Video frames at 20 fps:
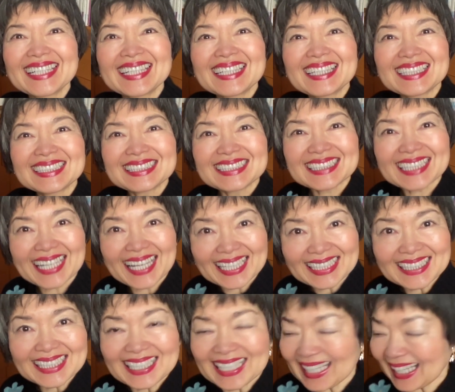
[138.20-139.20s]
The
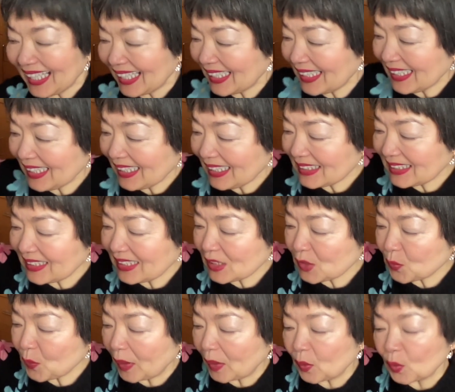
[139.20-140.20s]
second line is
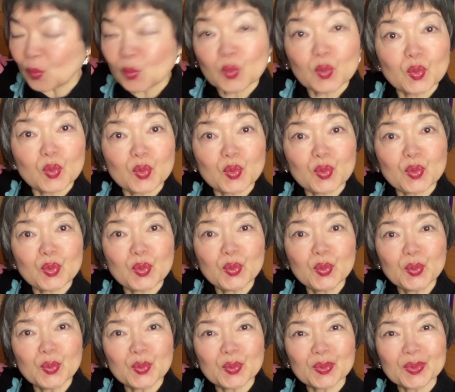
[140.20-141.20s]
this one,
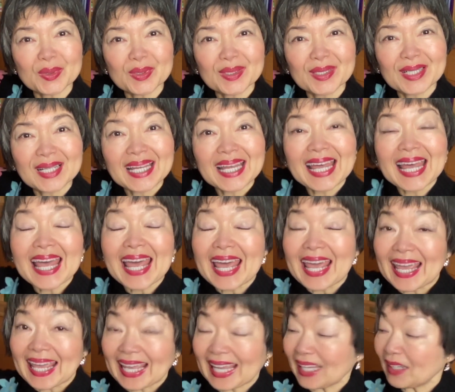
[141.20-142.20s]
2.
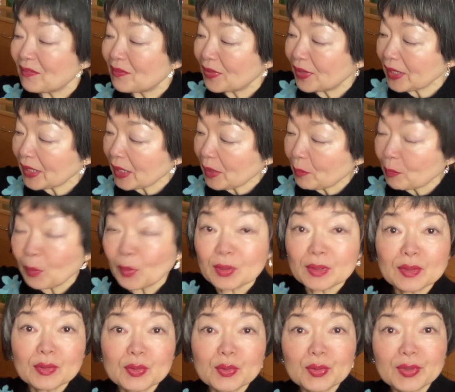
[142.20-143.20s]
And very
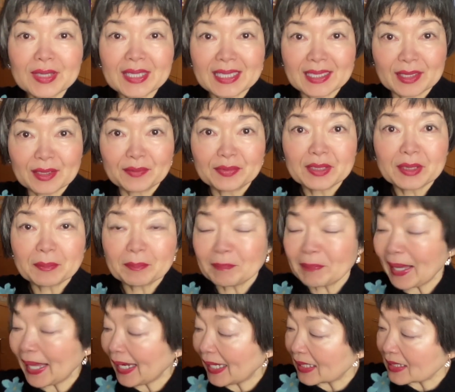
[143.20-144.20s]
important to think of the
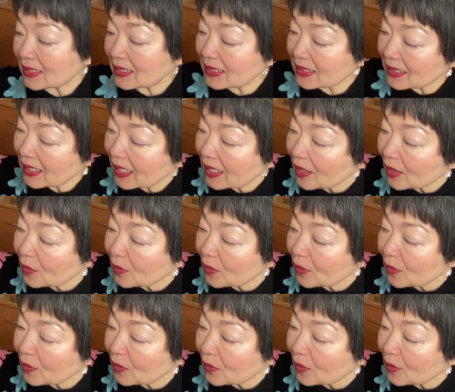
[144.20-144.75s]
balance.